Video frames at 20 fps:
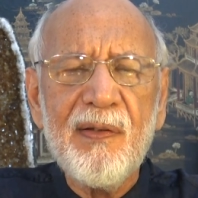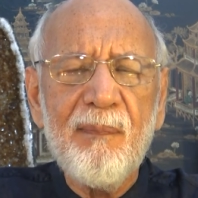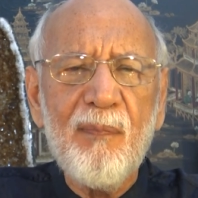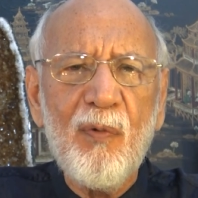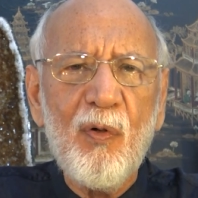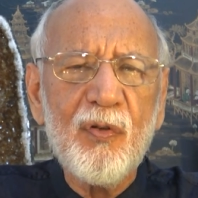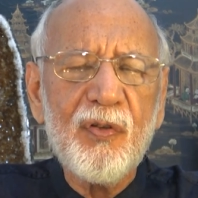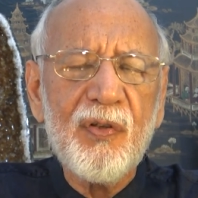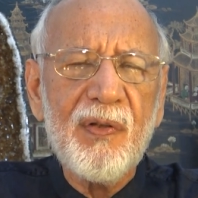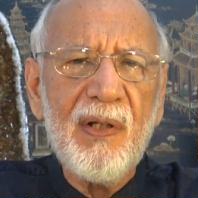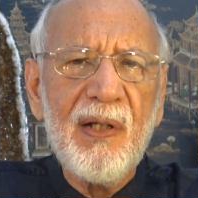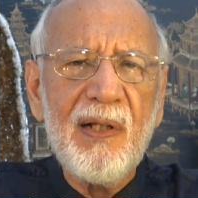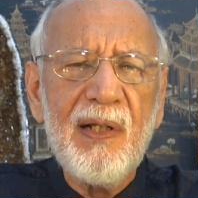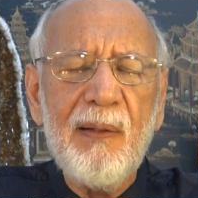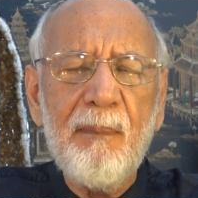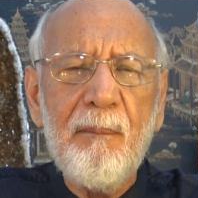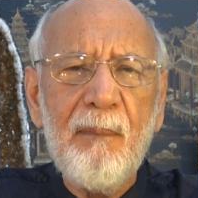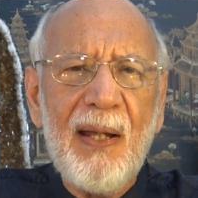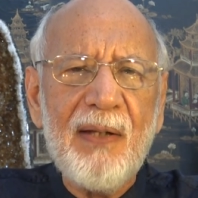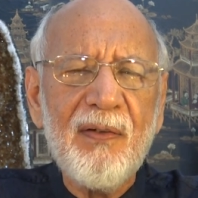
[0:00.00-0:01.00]

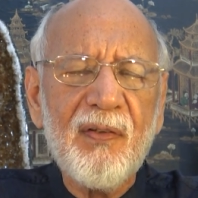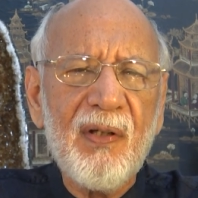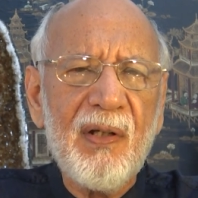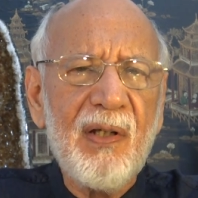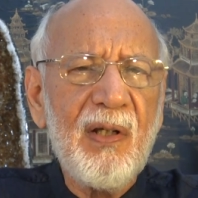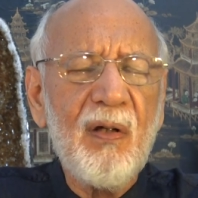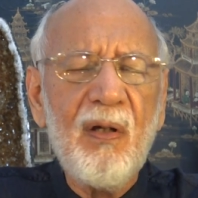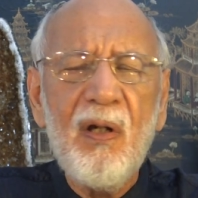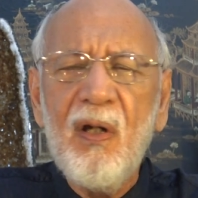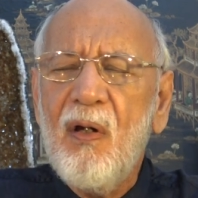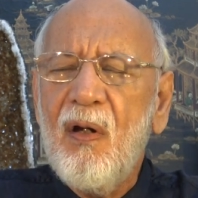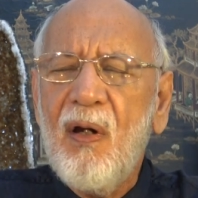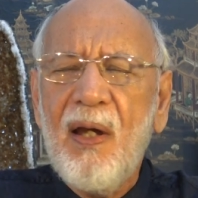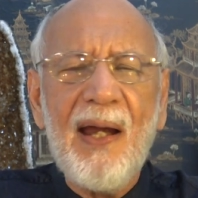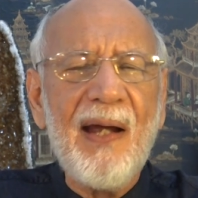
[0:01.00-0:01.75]
emotionally, mentally,